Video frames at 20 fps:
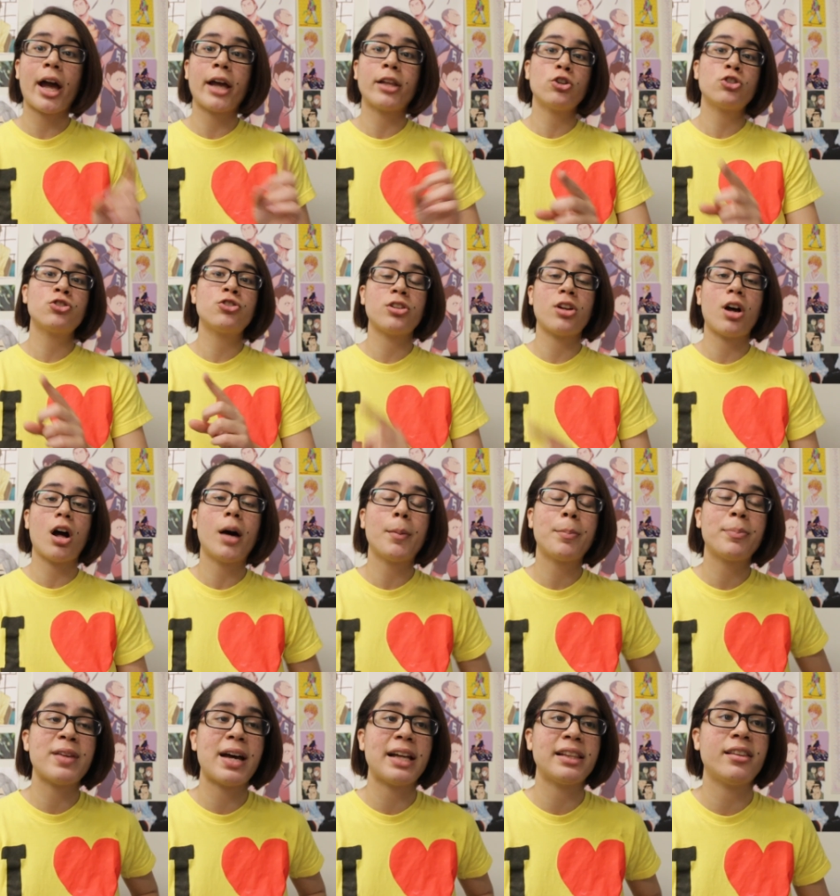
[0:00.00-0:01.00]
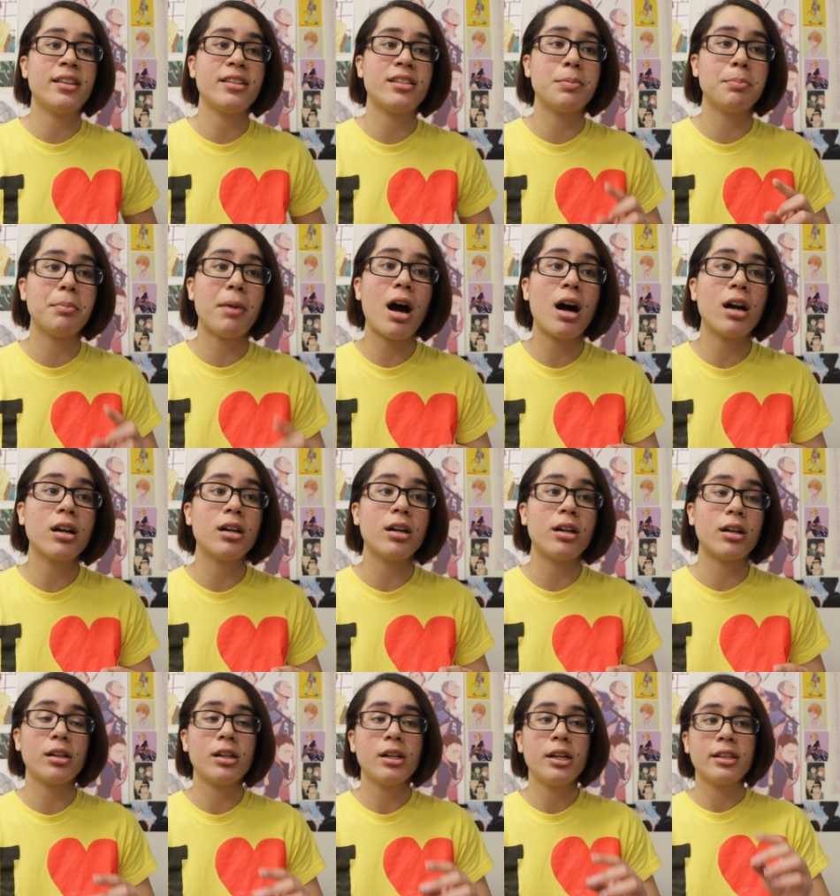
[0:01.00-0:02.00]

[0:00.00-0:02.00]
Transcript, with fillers: I looked it up that this manga,